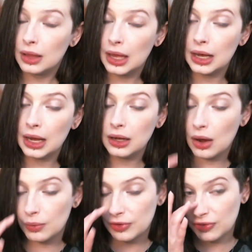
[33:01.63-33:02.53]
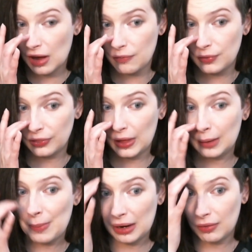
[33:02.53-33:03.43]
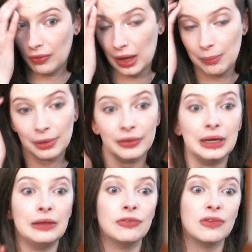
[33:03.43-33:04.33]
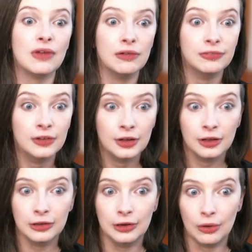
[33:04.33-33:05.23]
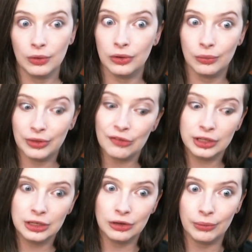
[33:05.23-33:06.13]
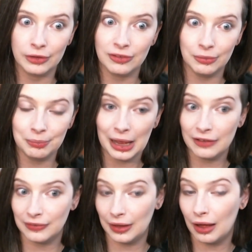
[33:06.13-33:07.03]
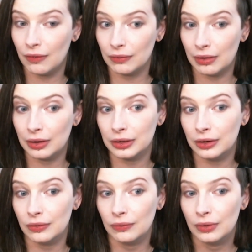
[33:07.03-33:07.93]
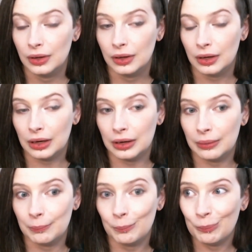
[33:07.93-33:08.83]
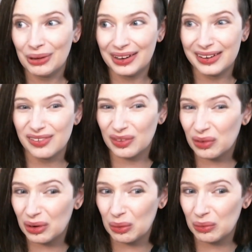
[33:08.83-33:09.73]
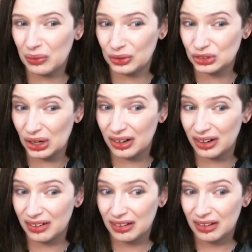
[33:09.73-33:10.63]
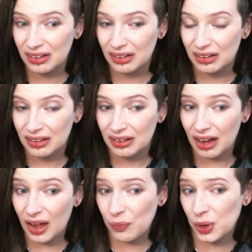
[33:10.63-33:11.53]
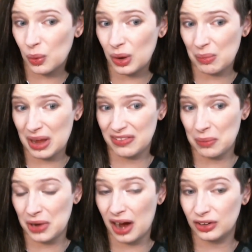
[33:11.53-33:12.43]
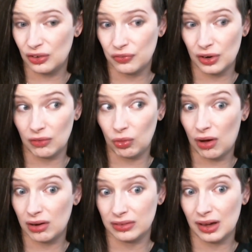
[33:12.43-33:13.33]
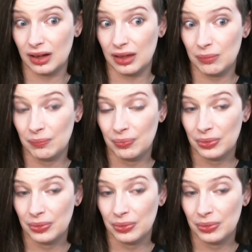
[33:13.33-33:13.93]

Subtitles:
And I know it's tough with like medical liability and stuff. You definitely don't want someone passing out on you. But is there a note in their chart? I've been going to my same doctor for a long time.